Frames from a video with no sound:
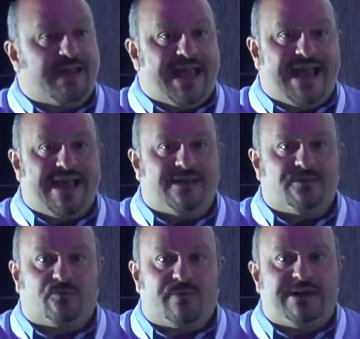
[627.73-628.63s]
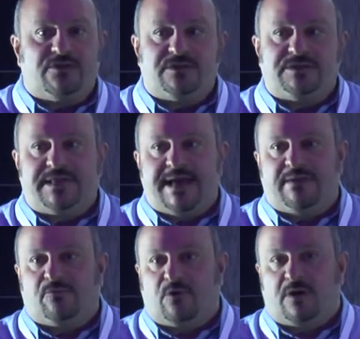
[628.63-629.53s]
had renders
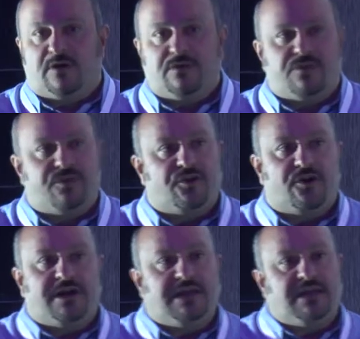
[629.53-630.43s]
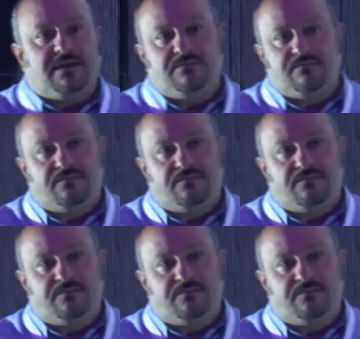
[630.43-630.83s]
that were 30,